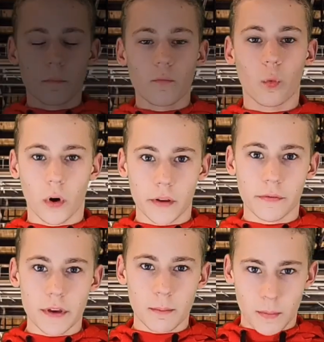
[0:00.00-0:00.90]
One
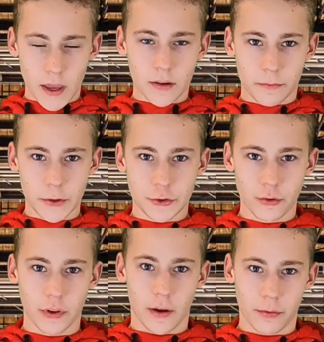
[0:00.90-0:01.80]
of the main
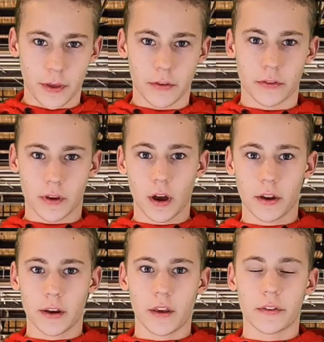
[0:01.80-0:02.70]
features of this
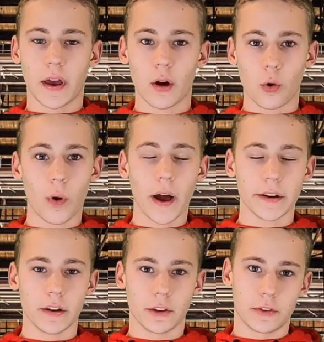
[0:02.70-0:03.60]
gun is how
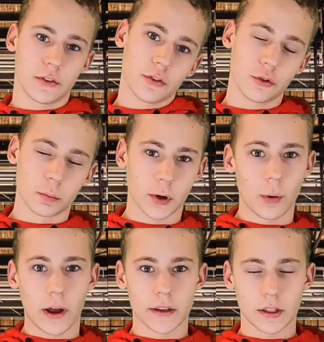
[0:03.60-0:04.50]
quiet it is. It's a super
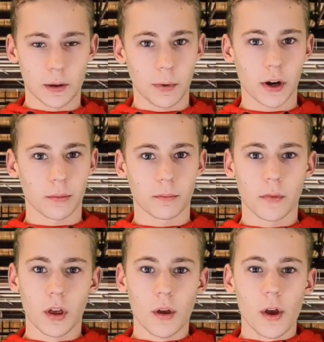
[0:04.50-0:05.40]
quiet DMR.
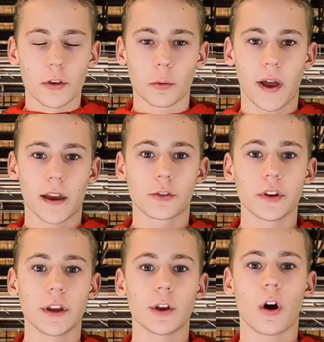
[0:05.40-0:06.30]
So I
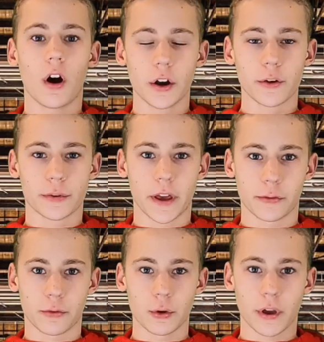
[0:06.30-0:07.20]
actually did an audio
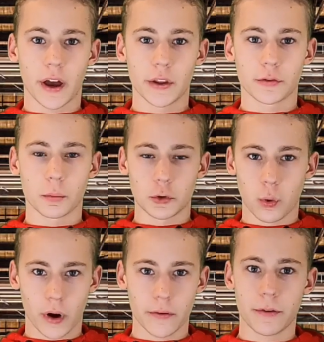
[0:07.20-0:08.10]
test for you guys from
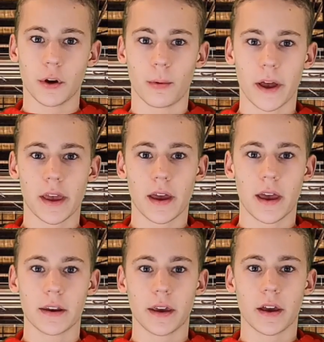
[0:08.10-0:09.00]
20 feet away
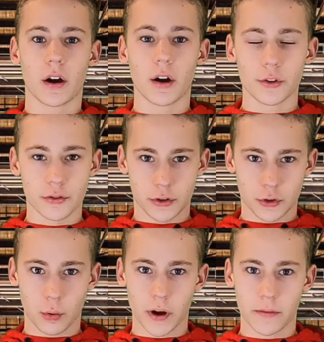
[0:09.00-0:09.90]
and
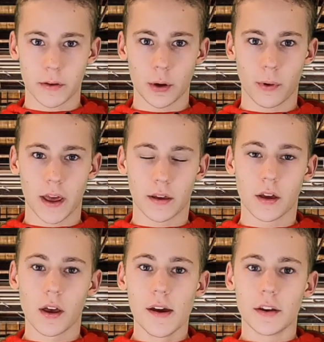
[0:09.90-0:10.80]
120 feet away
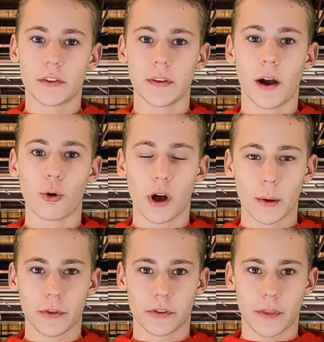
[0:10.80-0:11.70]
to see how
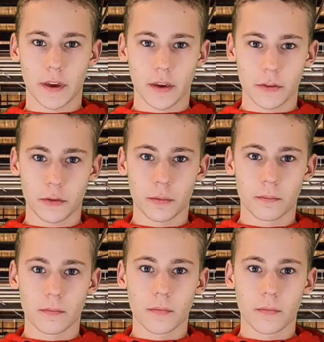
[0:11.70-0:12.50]
loud this thing is.